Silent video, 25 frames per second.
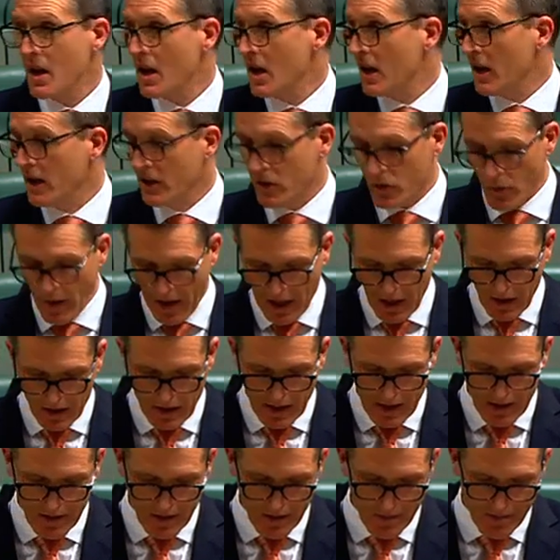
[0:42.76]
is
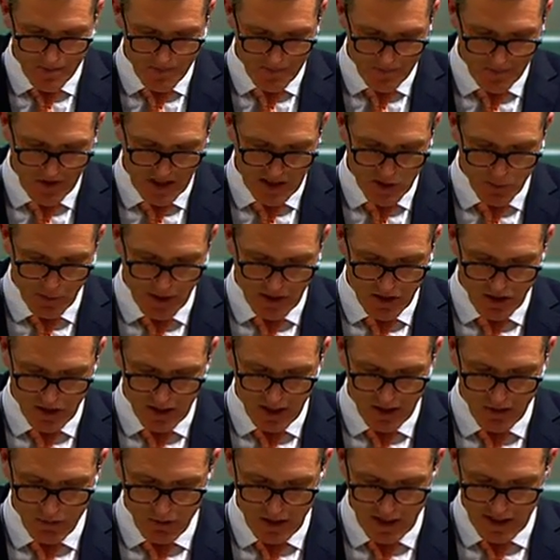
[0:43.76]
regulated,
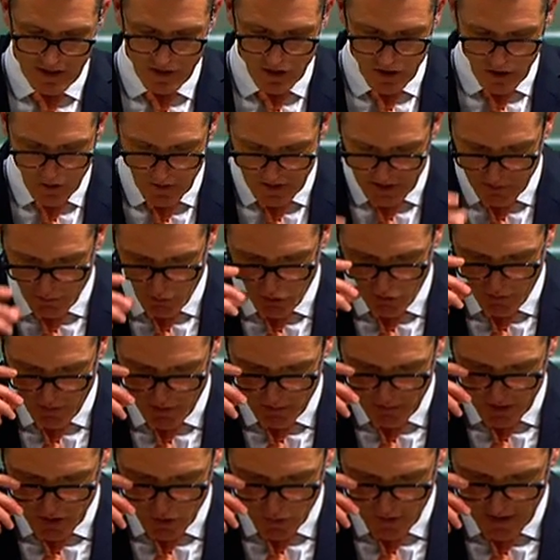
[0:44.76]
especially in relation to its
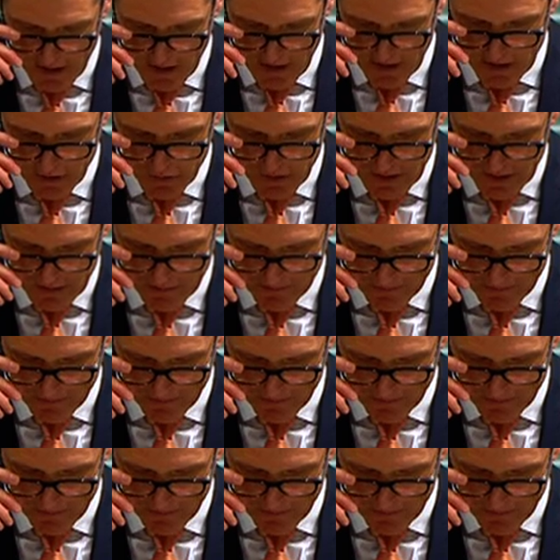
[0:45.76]
movement between countries.